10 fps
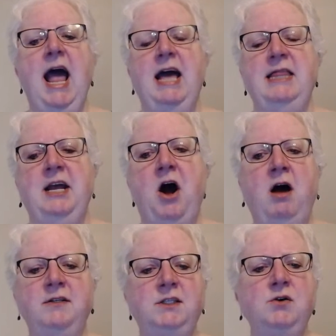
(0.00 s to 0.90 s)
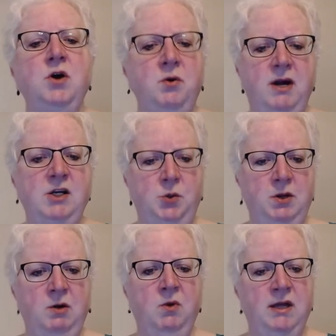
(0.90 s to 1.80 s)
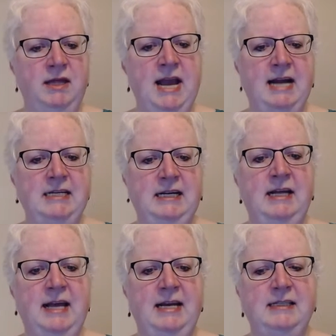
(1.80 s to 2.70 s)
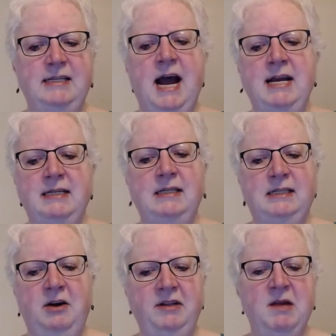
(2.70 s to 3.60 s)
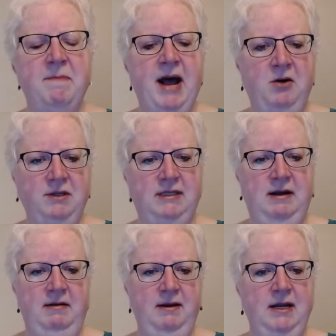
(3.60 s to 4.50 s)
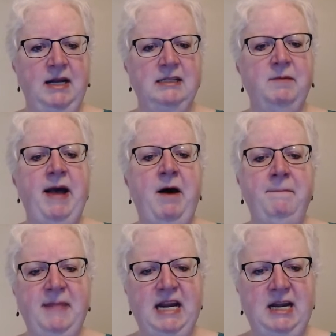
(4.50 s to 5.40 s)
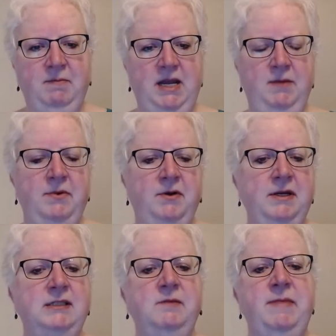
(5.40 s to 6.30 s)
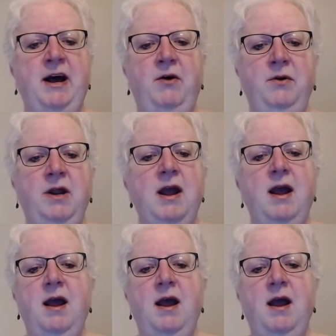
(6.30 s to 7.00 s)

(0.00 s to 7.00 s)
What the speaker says: And then also go into it with the idea that it's not necessarily about selling. It's about meeting people. It's about